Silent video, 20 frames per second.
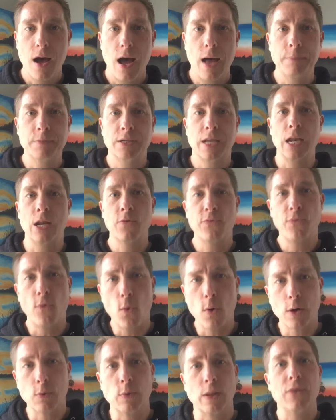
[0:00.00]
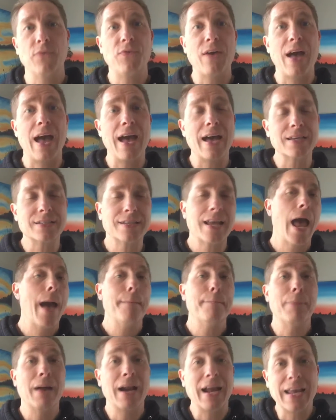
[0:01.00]
I'm skating forward really fast,
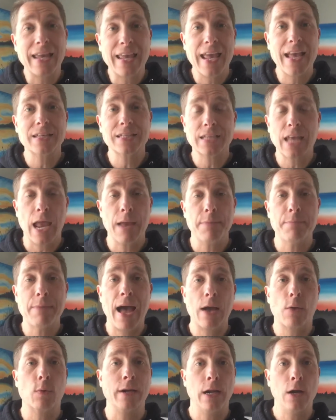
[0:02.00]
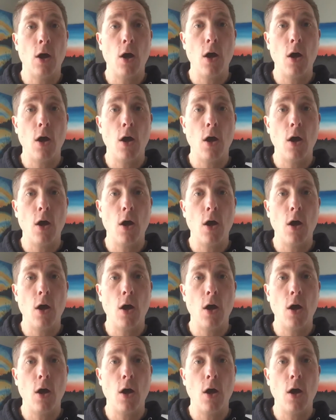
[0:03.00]
but I can't skate backward at